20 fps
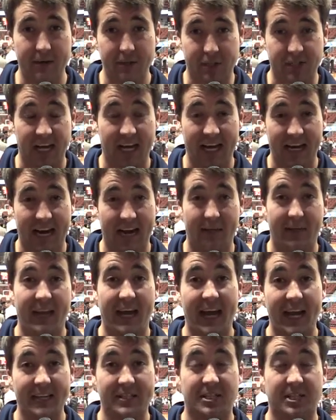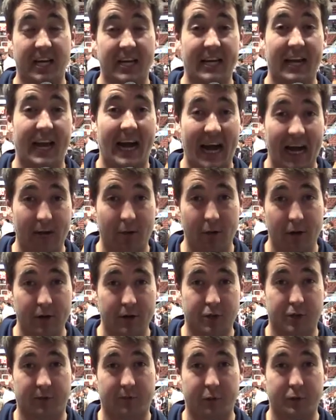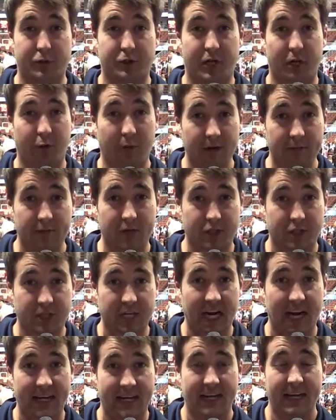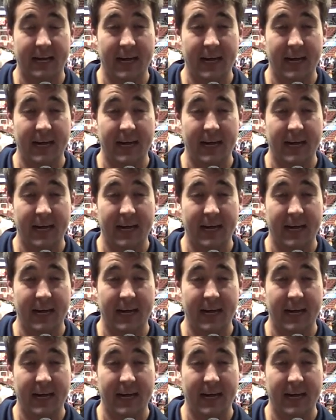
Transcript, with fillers: taking on the eighth-seeded Highlanders of UC Riverside.